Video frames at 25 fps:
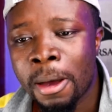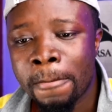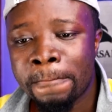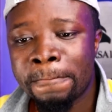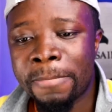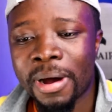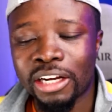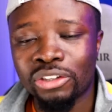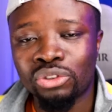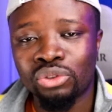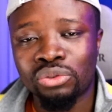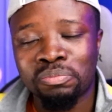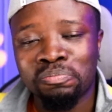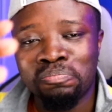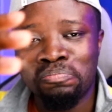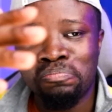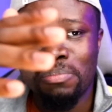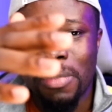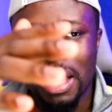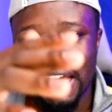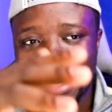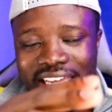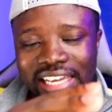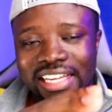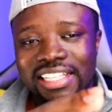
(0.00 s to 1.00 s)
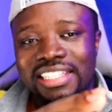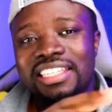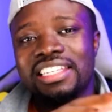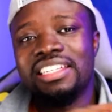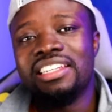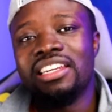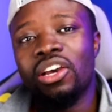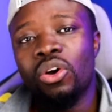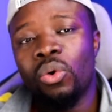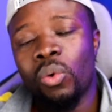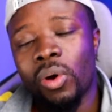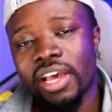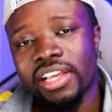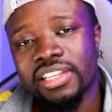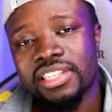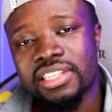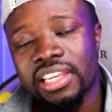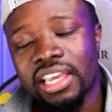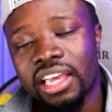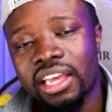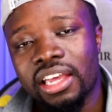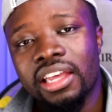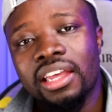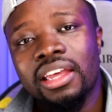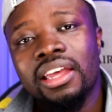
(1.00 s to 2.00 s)
But make it in a way
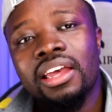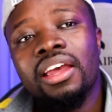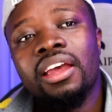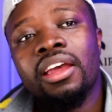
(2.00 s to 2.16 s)
say